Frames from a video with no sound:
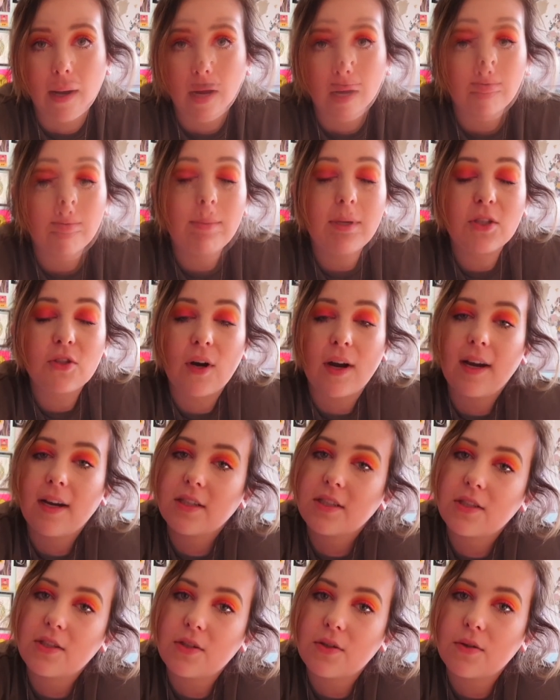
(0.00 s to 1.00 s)
So I'm going to be
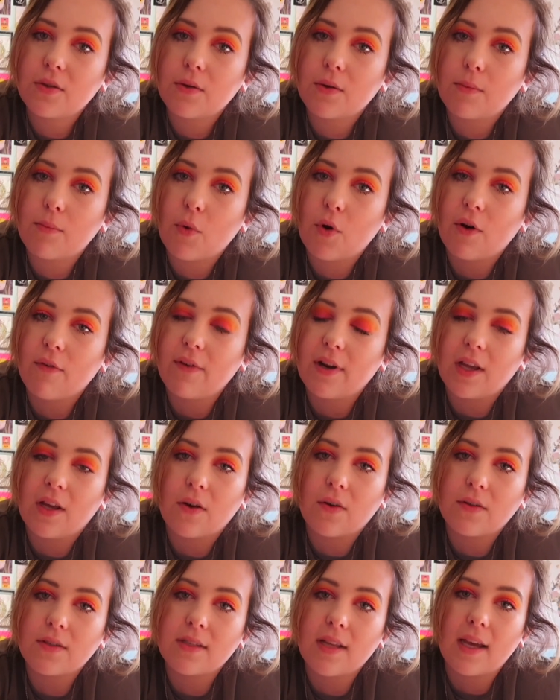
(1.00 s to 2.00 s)
trying to do more
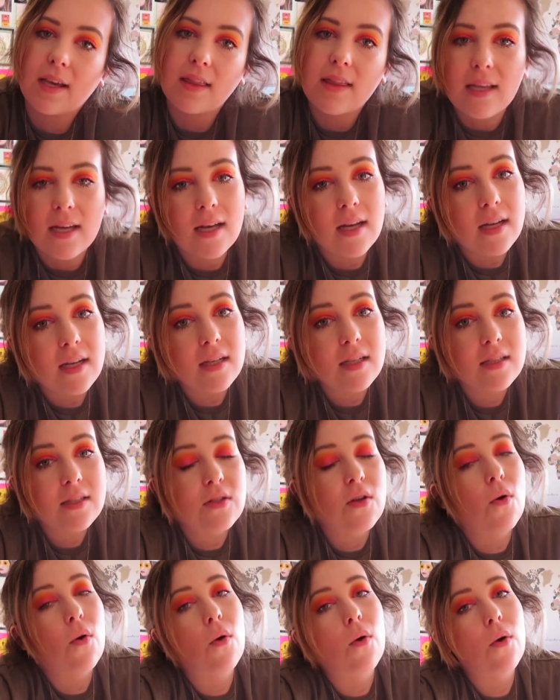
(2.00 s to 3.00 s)
videos like
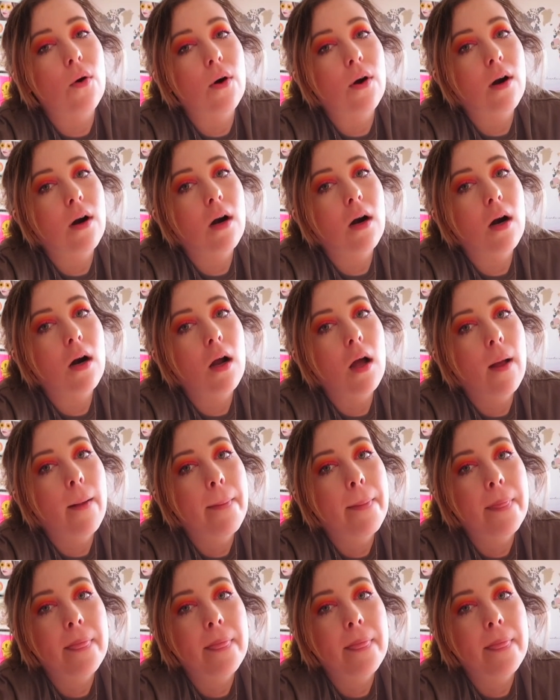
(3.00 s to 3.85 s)
this or